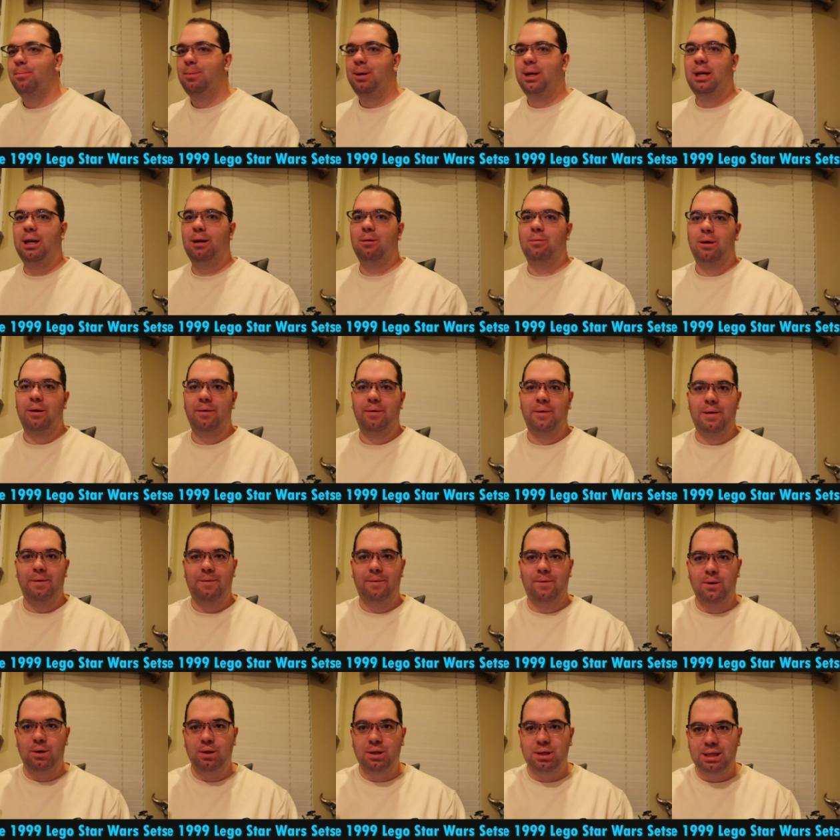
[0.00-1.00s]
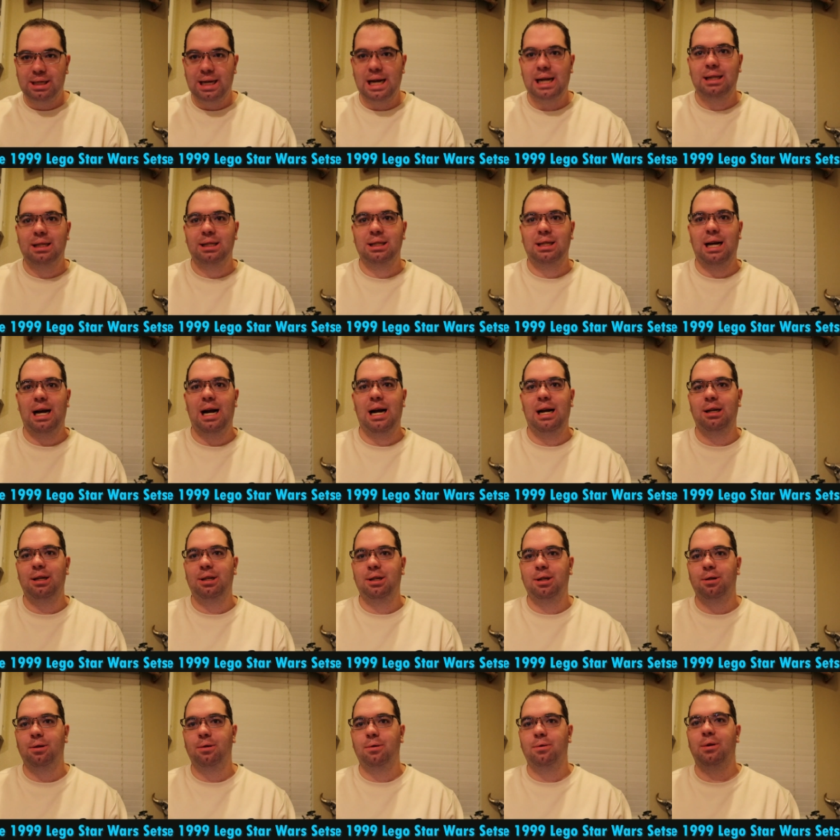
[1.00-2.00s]
be one of the first sets I
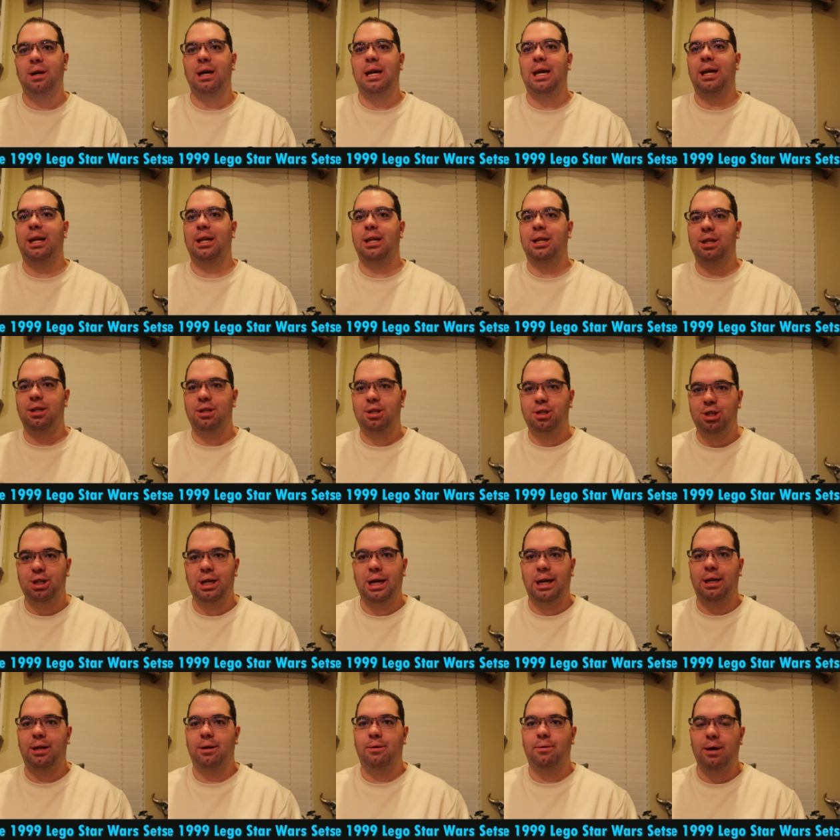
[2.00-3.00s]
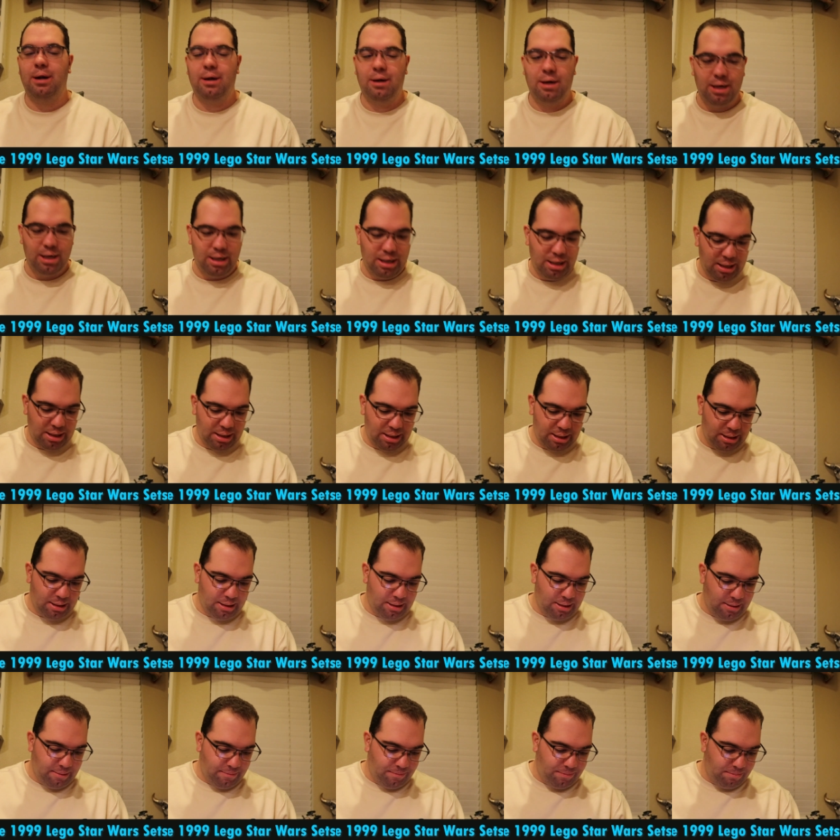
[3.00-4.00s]
do in January.
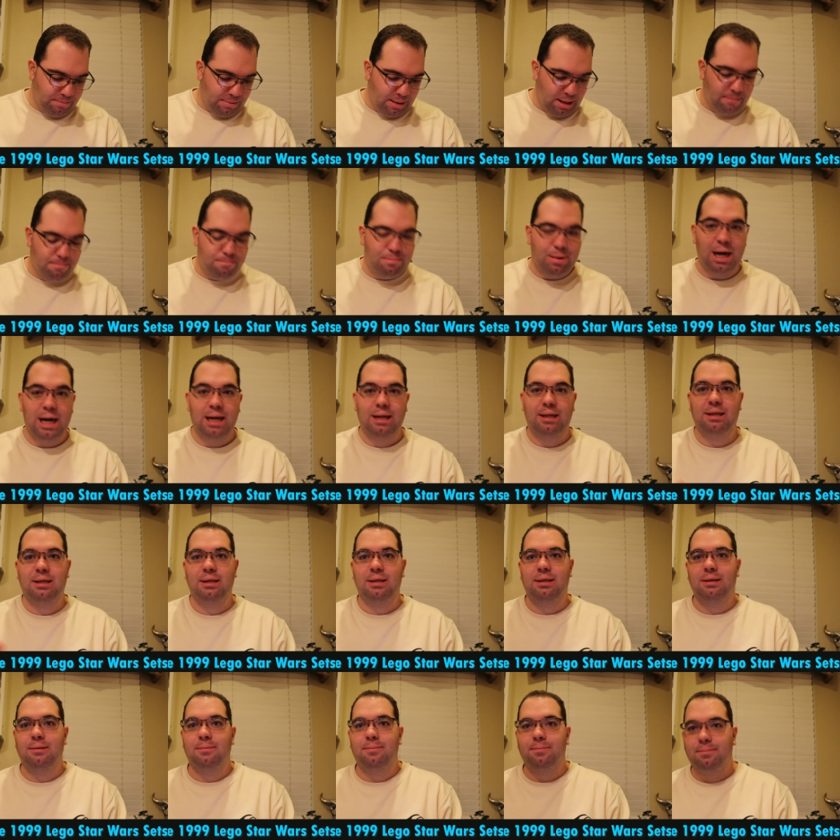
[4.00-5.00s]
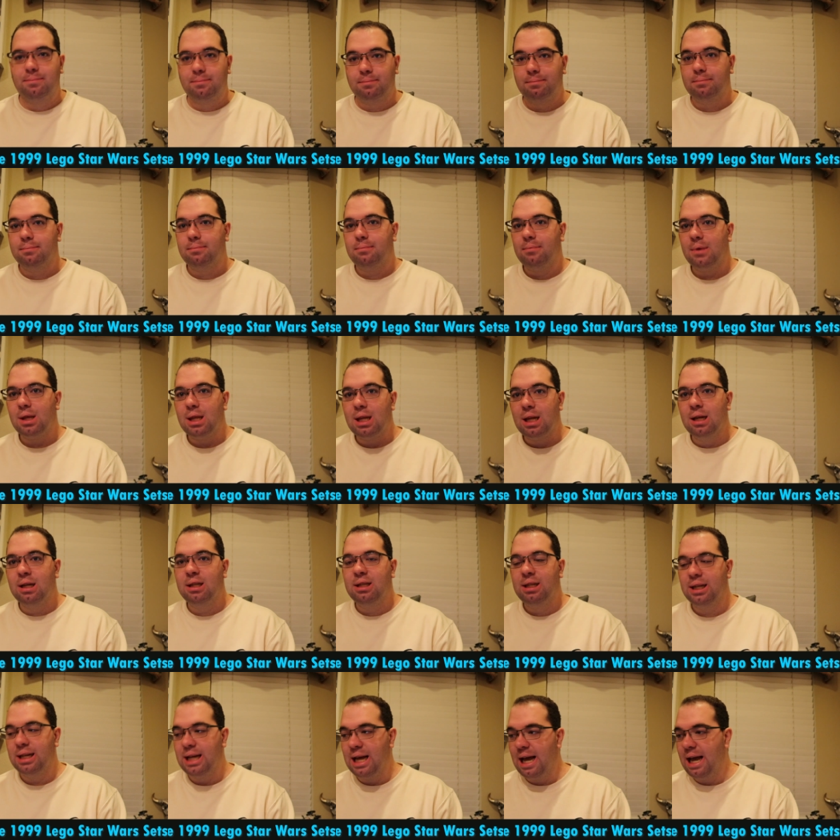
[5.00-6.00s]
But
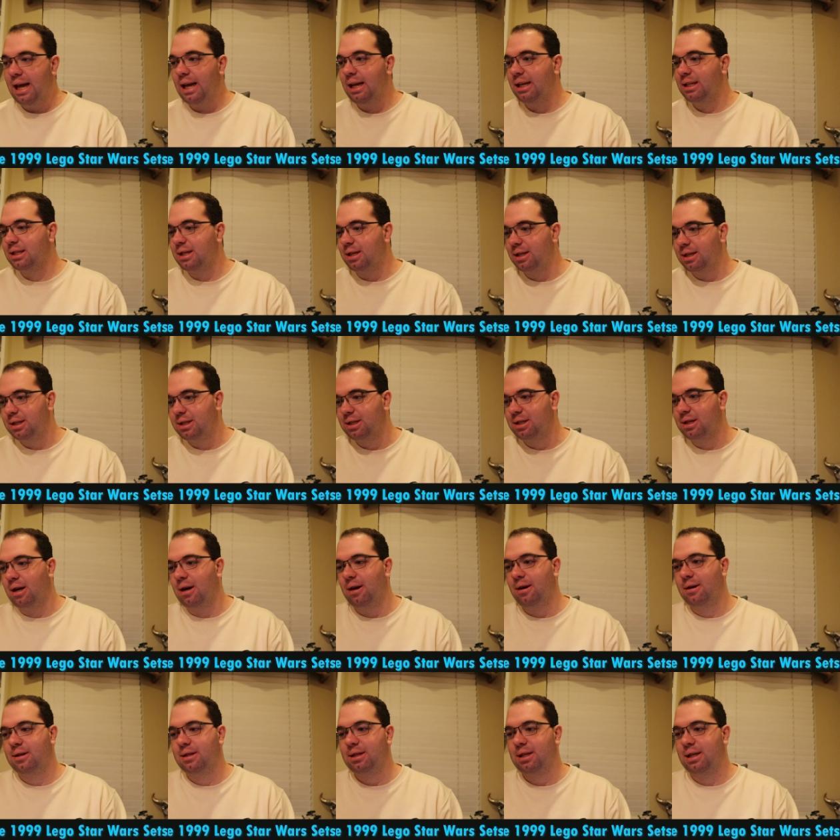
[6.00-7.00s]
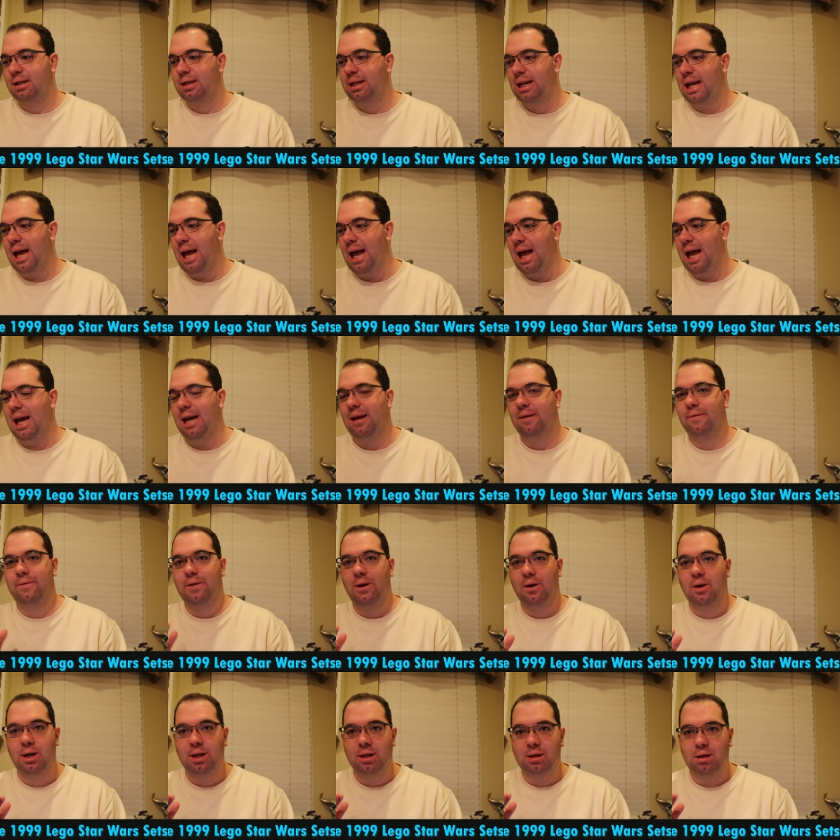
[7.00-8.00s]
today is going to start a
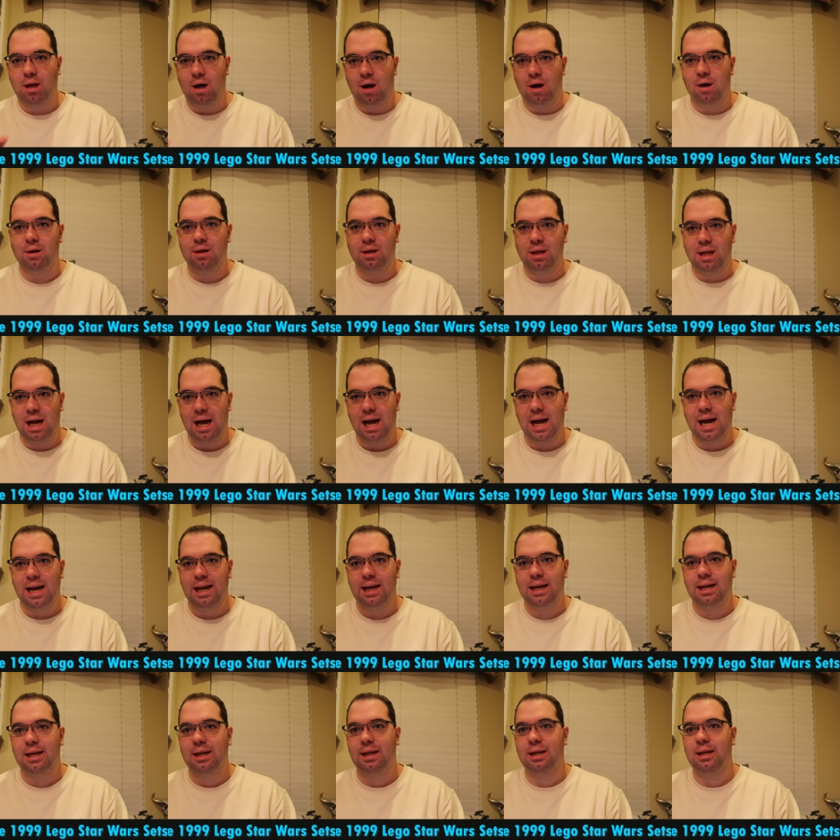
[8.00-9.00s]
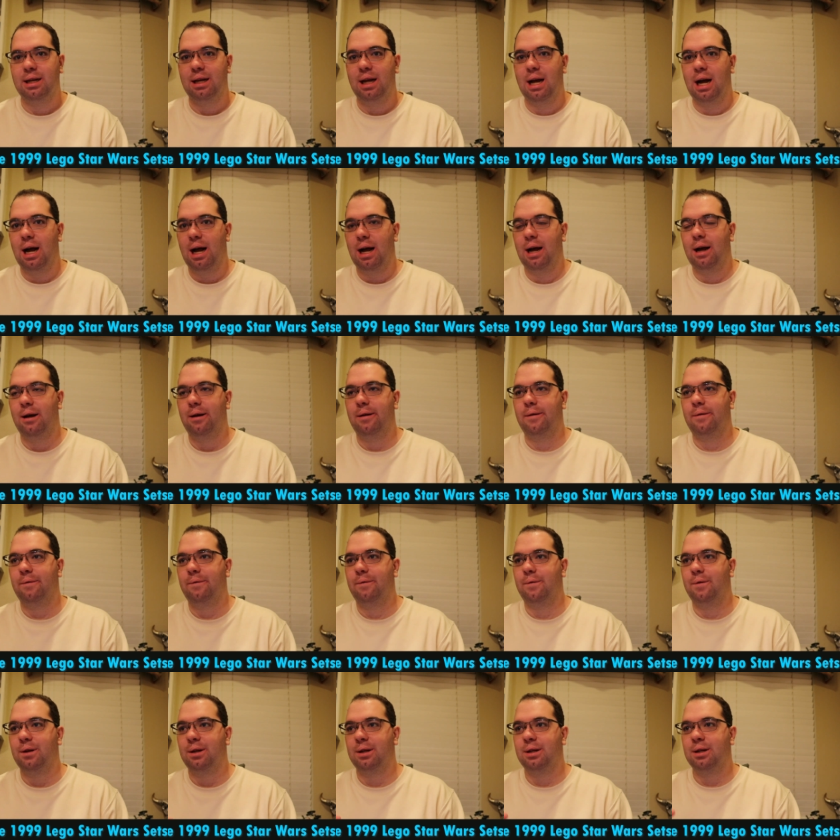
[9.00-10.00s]
very long line
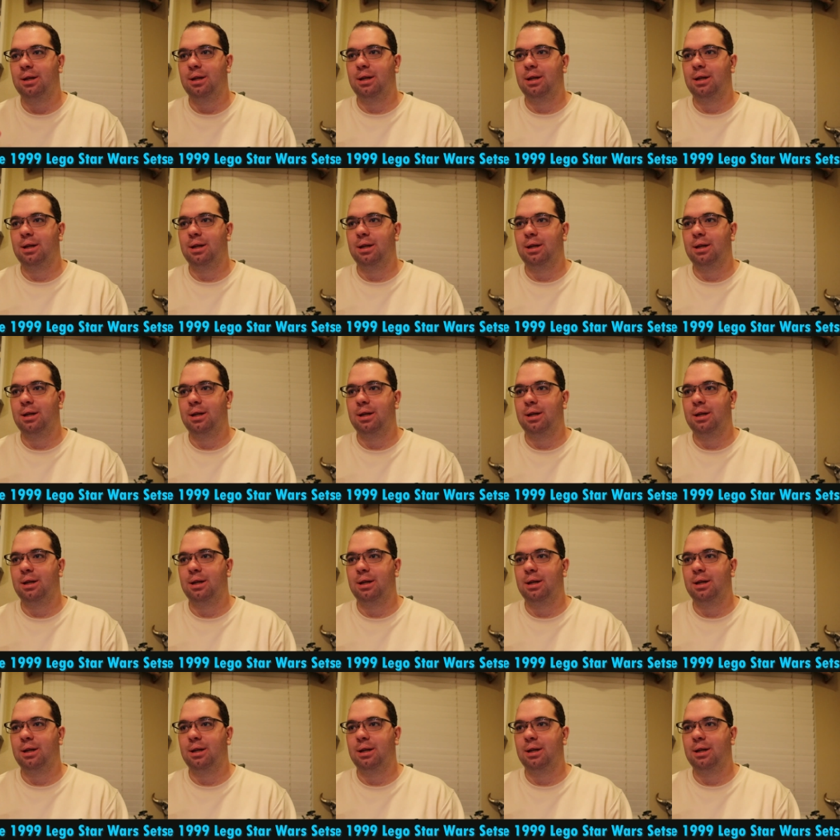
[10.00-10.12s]
of